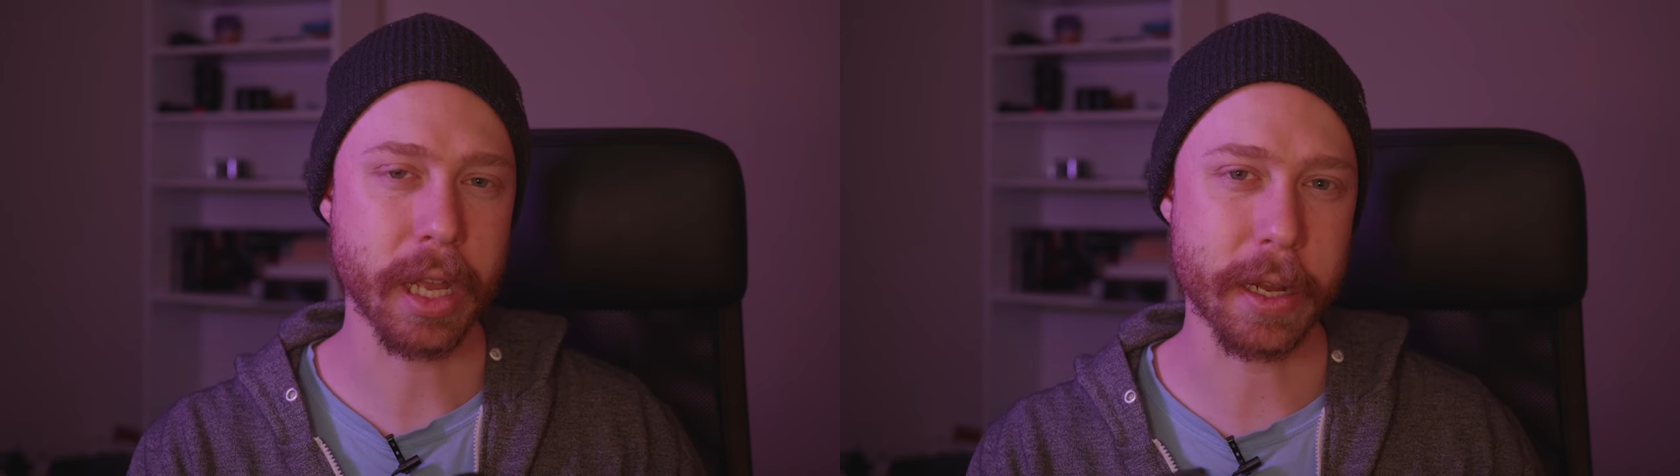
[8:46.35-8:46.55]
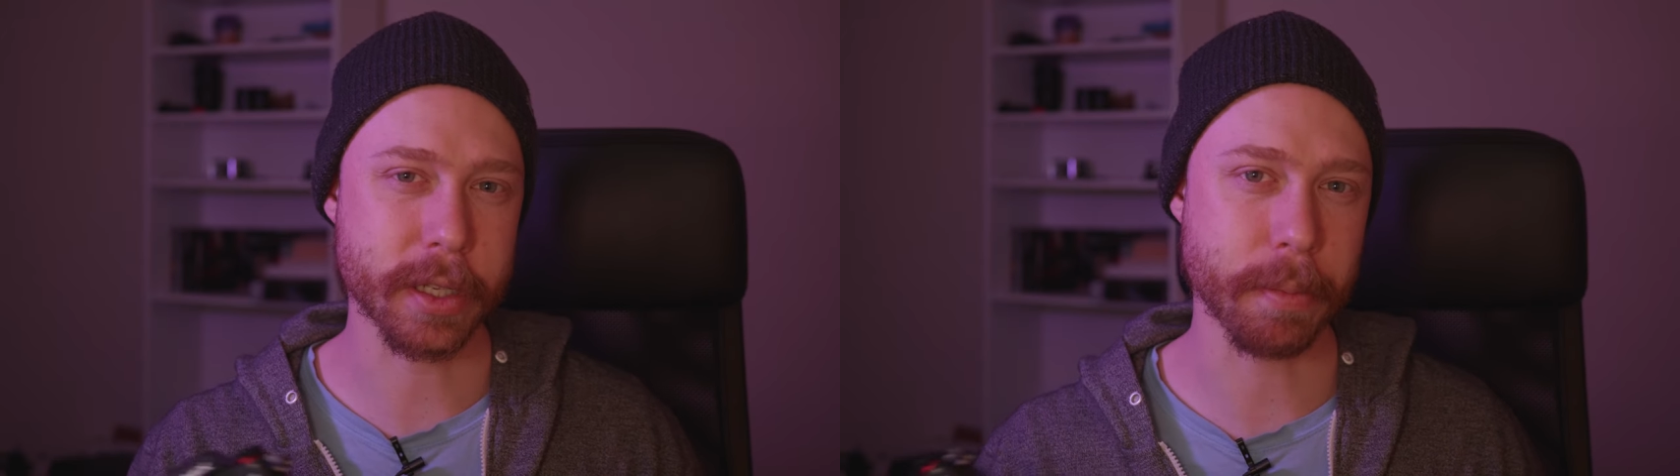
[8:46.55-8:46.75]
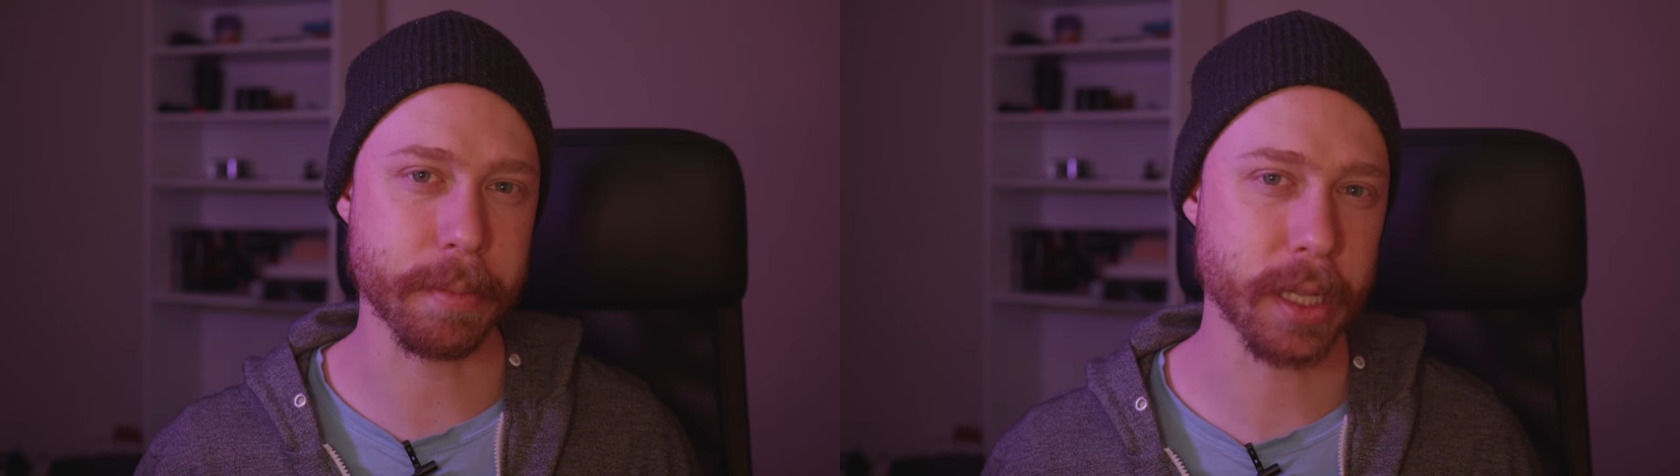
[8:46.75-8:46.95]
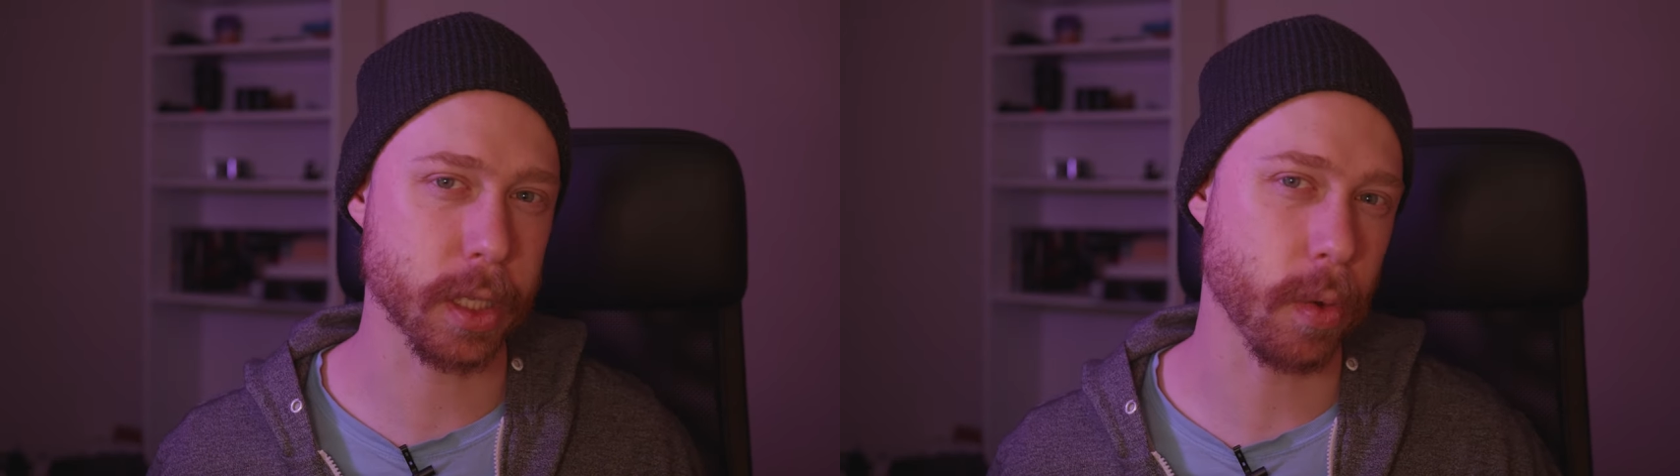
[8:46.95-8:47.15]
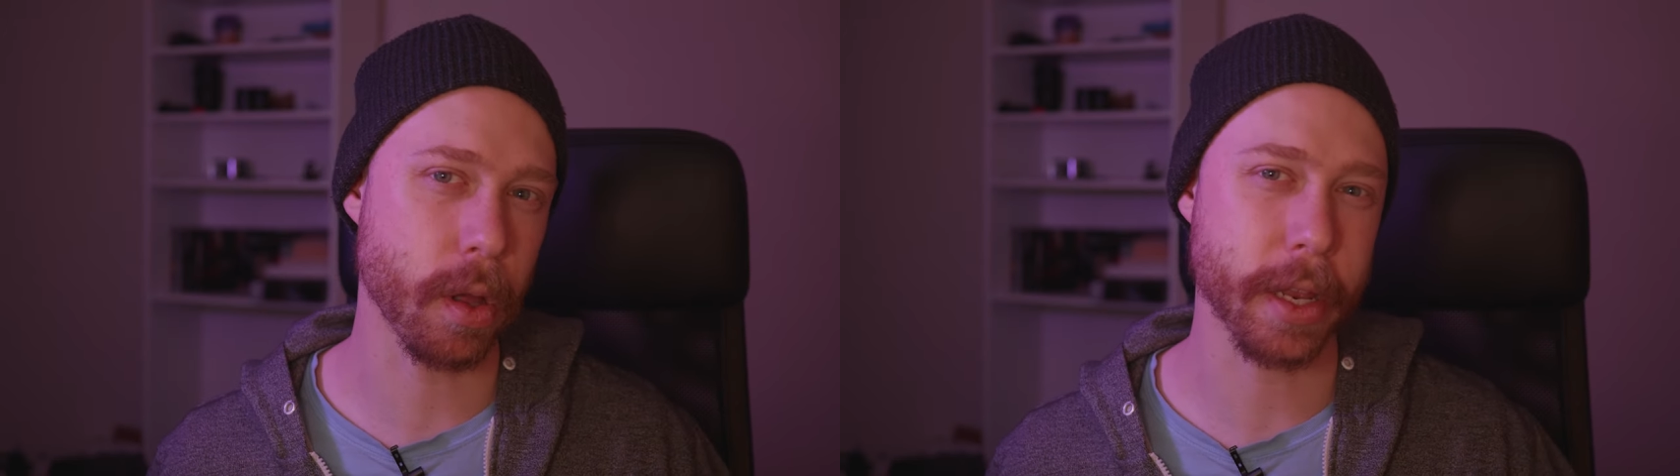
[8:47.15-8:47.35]
How's the
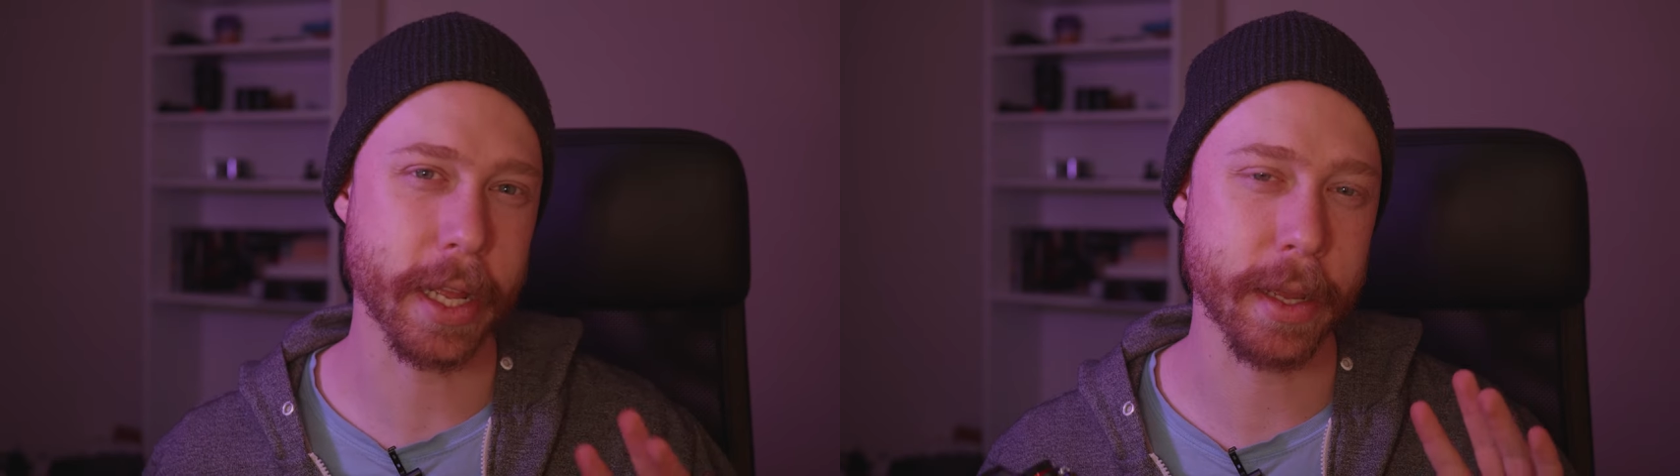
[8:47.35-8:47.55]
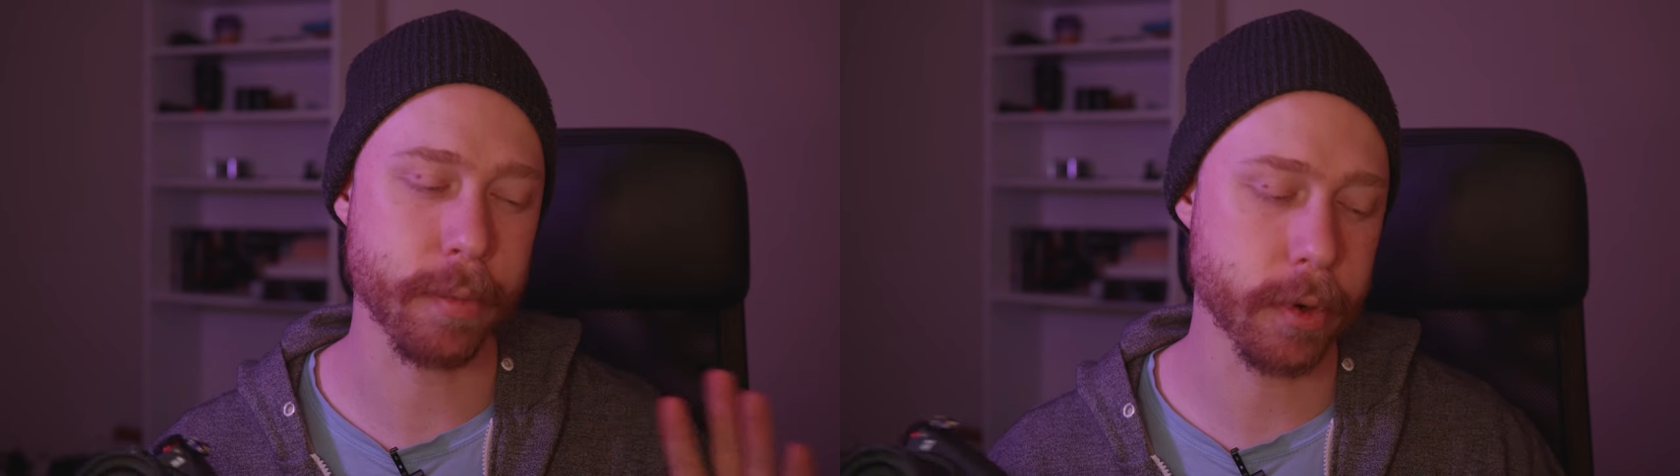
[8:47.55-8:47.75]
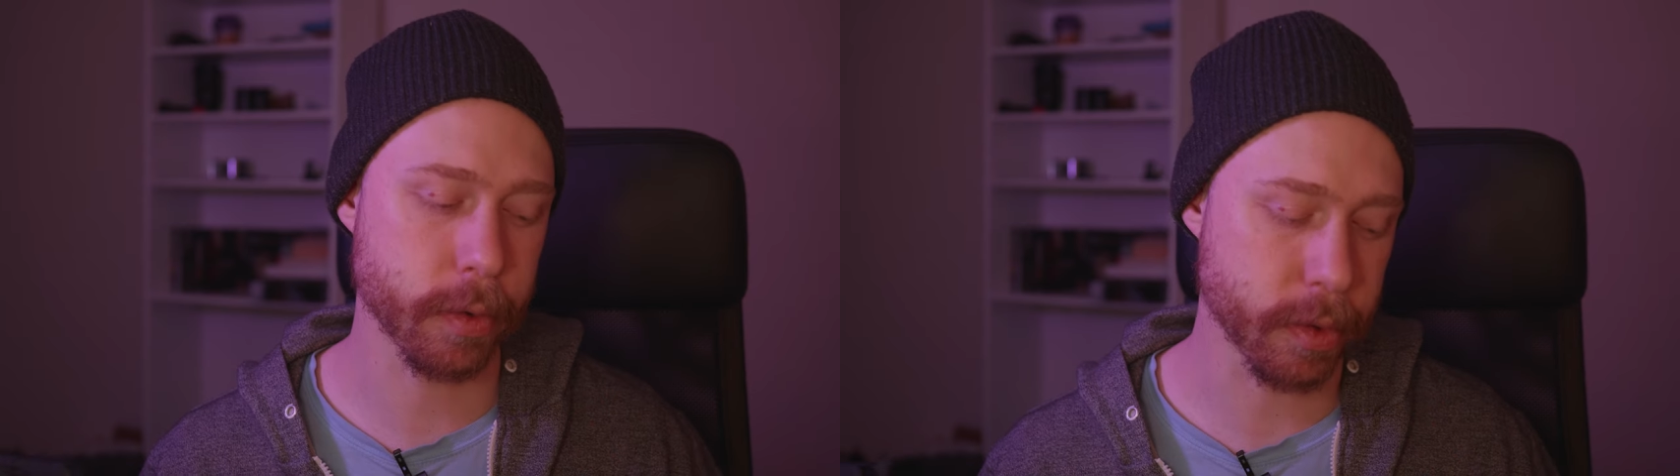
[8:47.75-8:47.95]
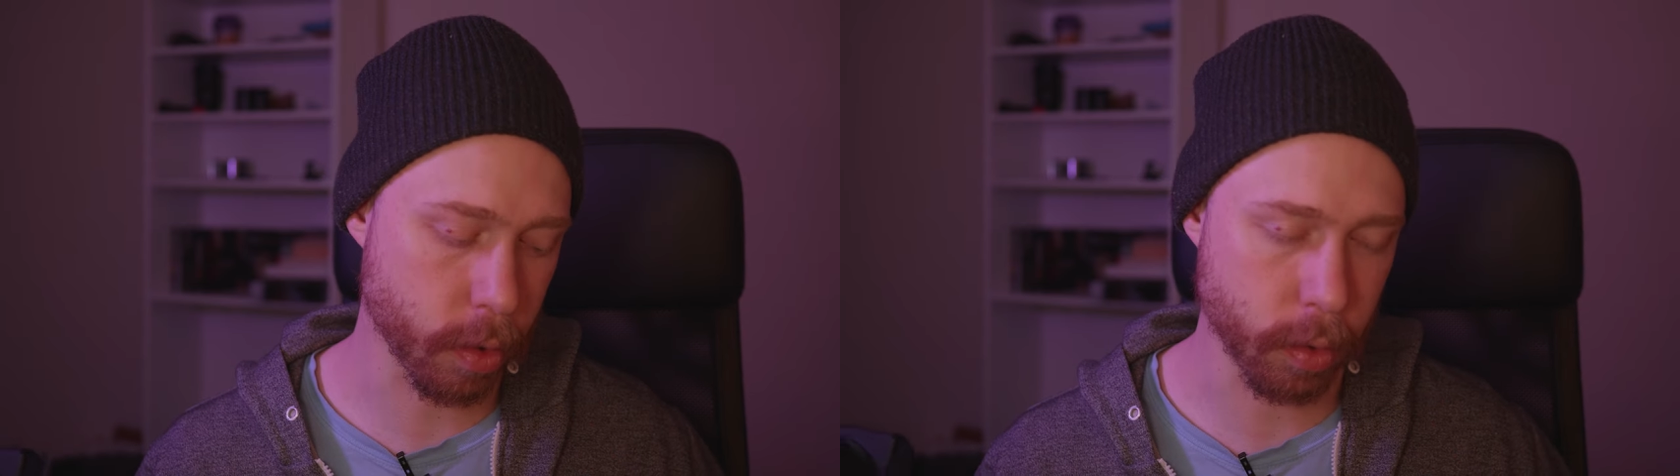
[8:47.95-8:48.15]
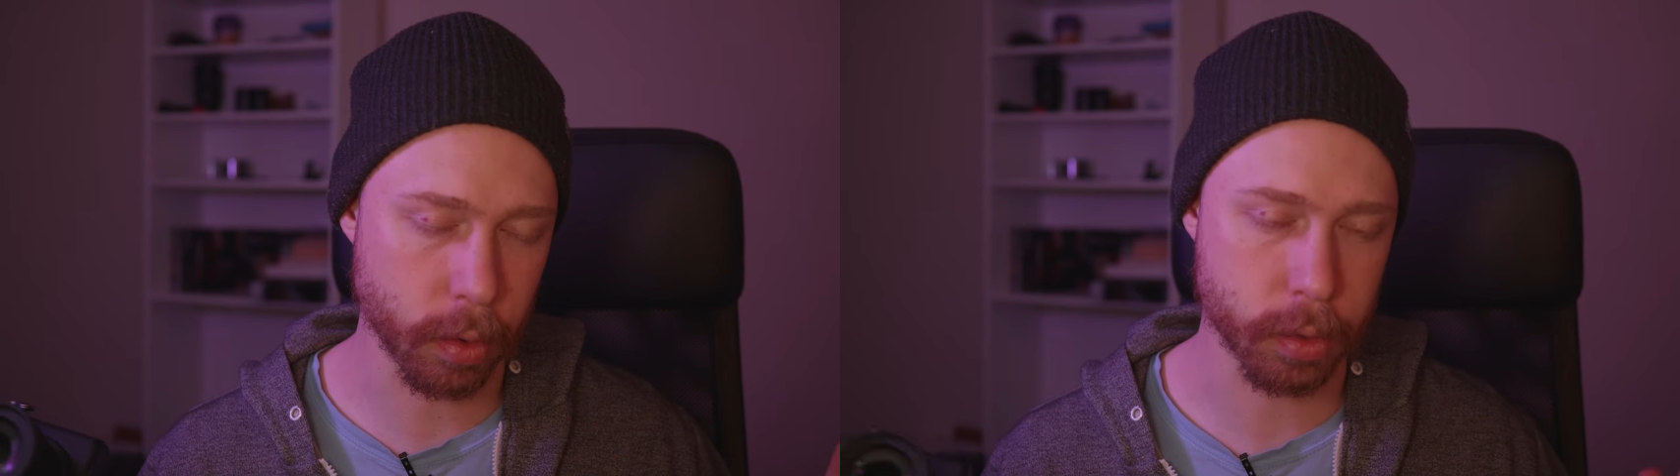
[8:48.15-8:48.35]
build quality? We're doing the
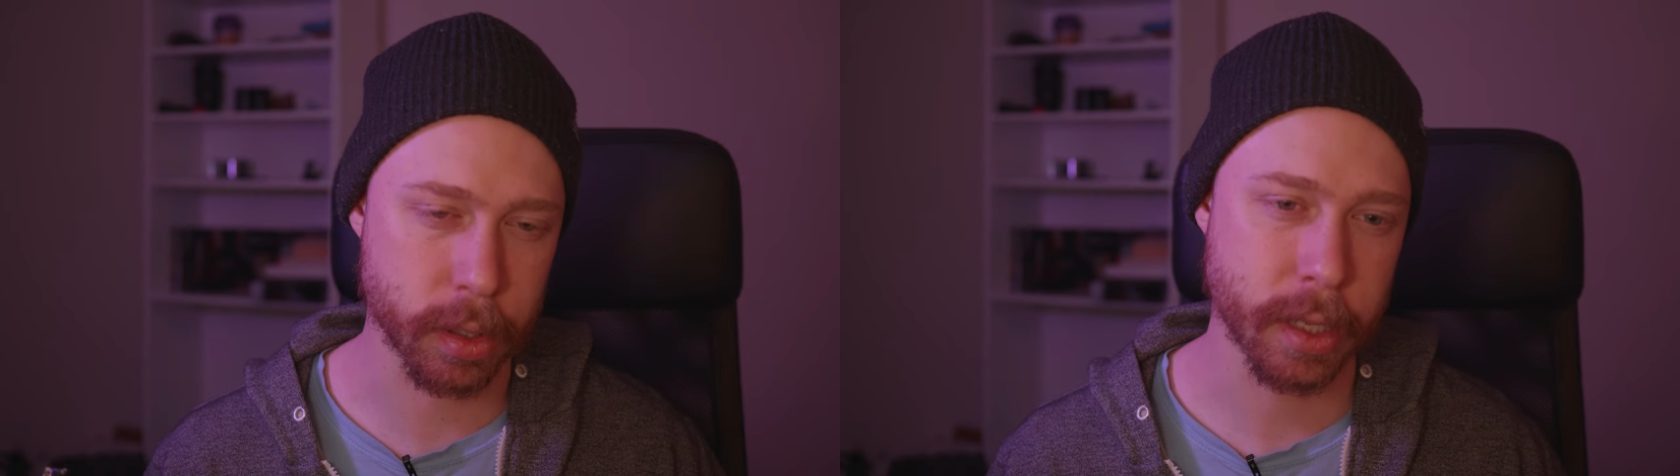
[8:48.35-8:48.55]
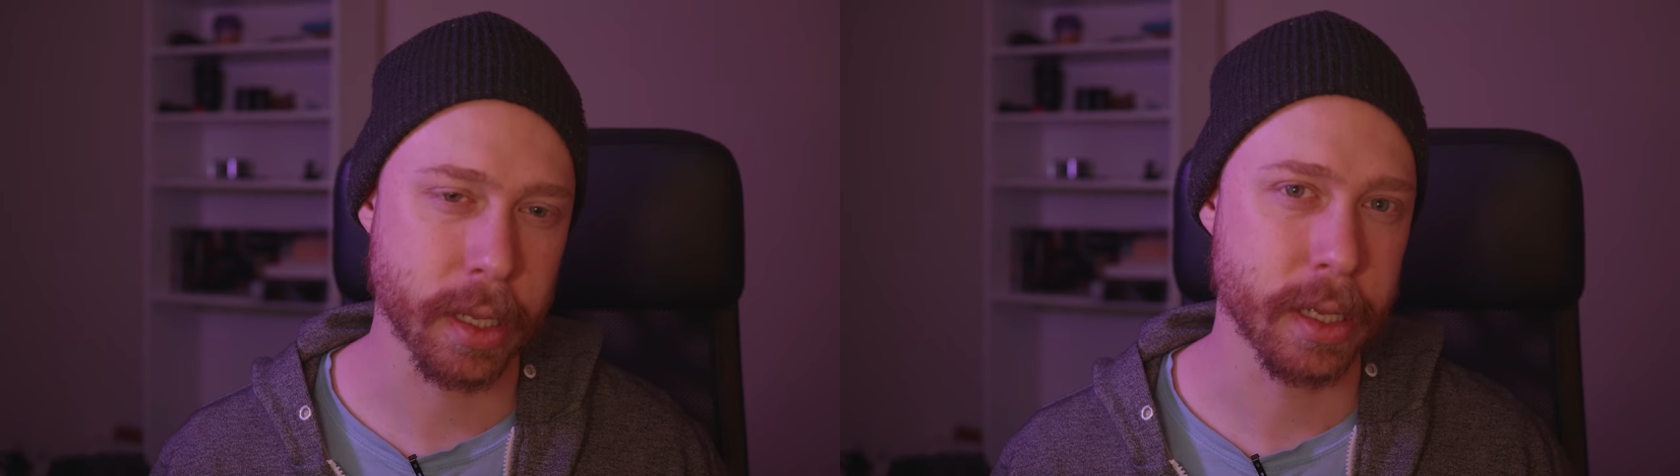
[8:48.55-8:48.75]
whole,